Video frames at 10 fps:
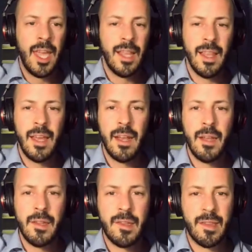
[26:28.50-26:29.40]
Let
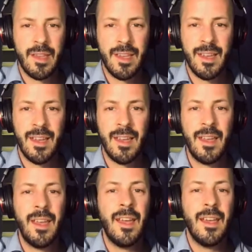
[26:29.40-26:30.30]
us sing
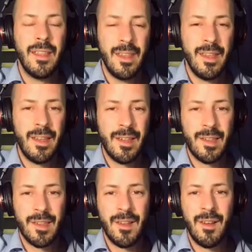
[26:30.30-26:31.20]
this
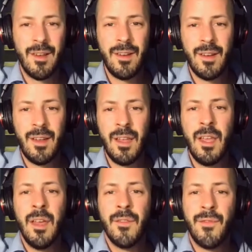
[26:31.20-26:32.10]
song
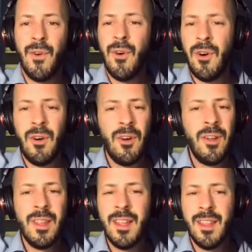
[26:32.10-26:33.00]

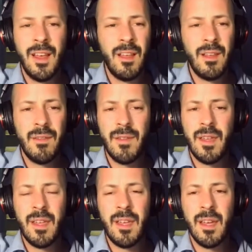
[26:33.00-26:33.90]
for the
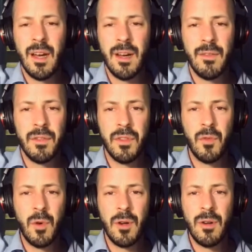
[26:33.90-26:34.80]
loving of the
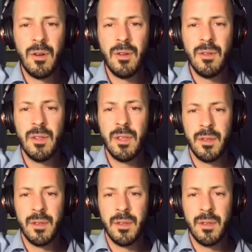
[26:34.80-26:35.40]
world,